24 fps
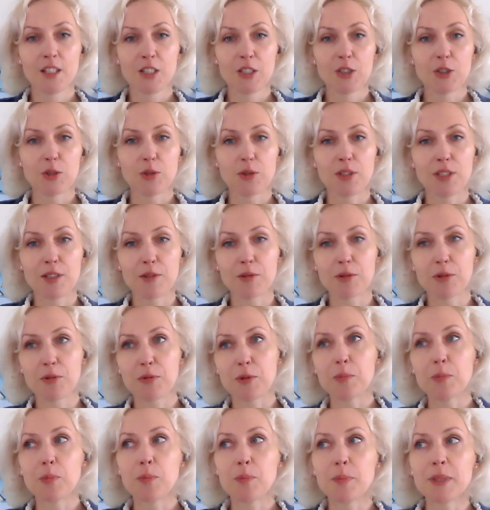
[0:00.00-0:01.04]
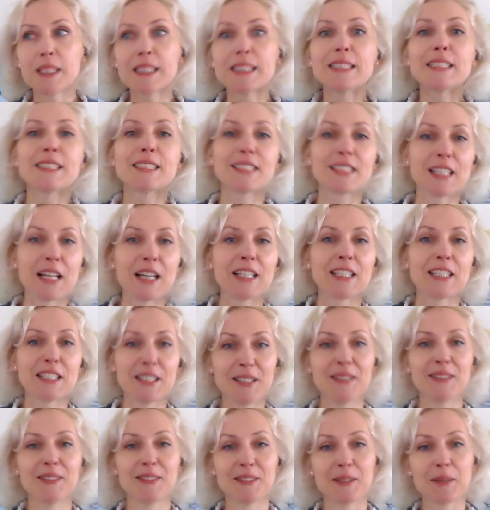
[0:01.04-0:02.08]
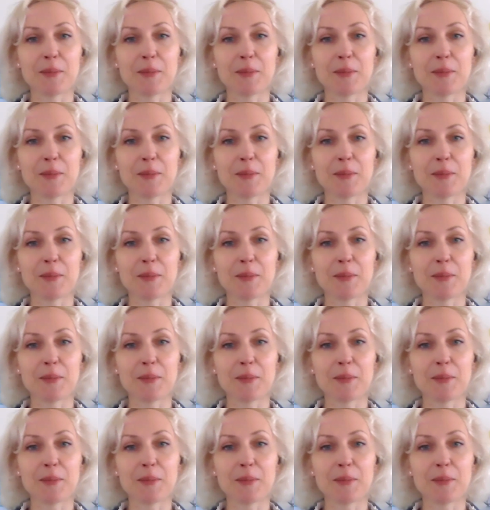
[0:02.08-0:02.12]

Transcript: So that was from business side, the